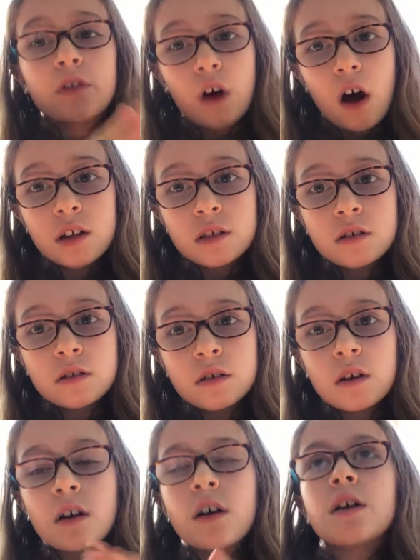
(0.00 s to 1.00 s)
thoughts.
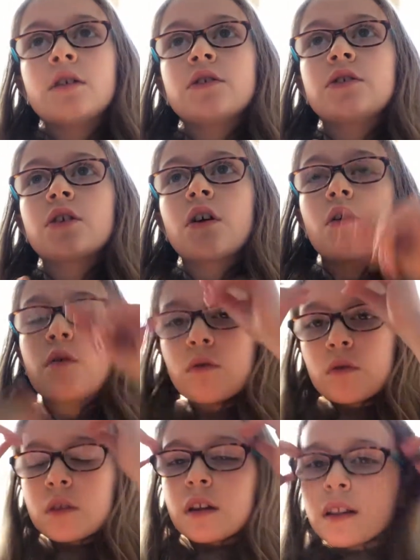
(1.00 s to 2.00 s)

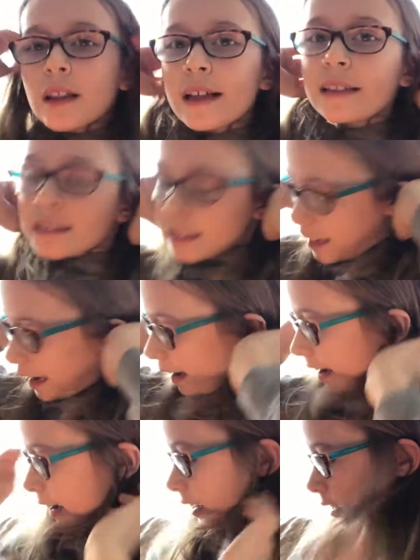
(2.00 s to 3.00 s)
So let's
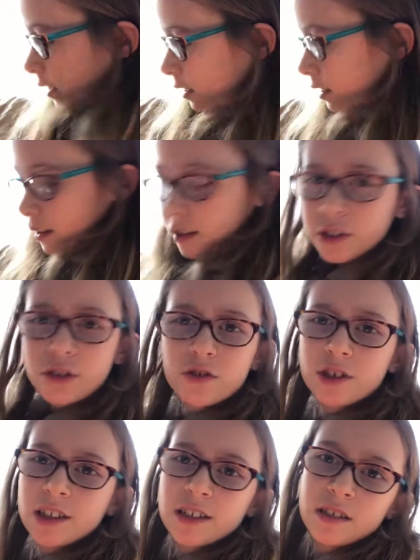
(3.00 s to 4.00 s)
say you
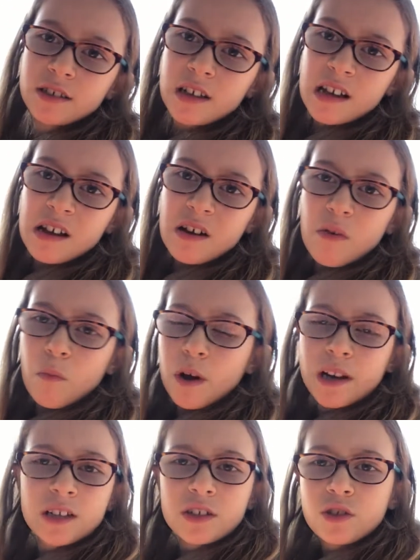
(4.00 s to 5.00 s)
just
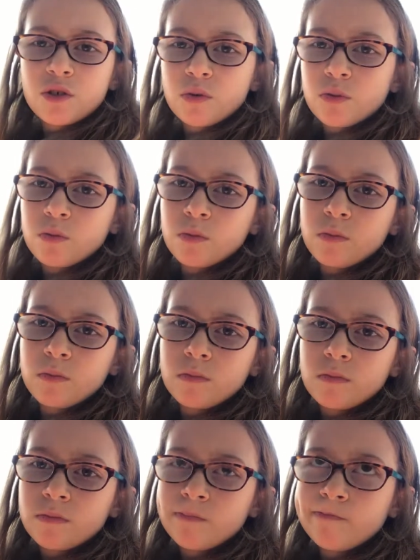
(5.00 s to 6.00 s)
went into,
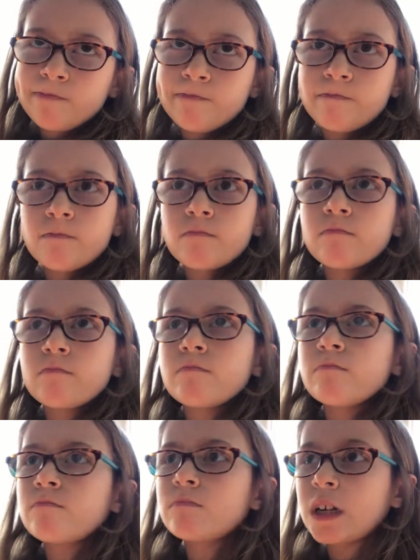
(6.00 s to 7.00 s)

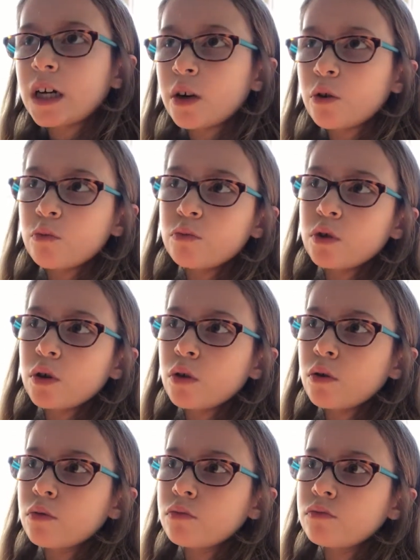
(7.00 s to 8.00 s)
I don't
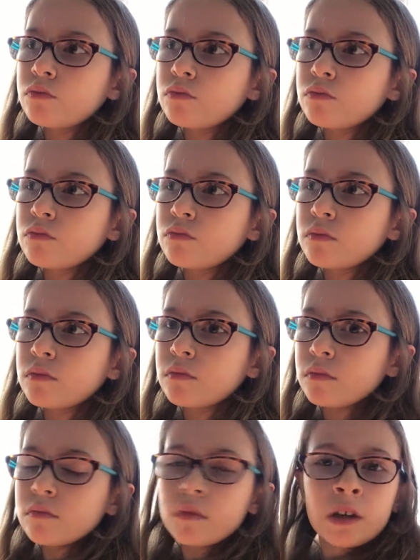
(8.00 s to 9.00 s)
know,
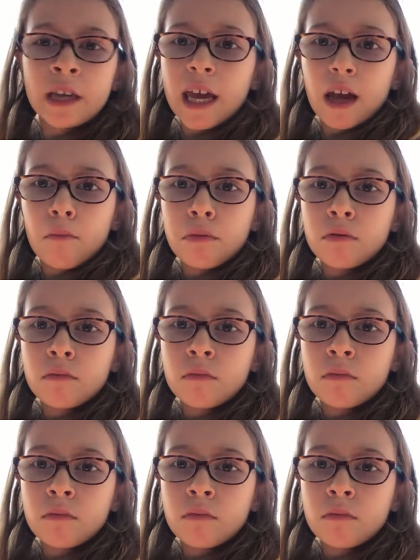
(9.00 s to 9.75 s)
a camp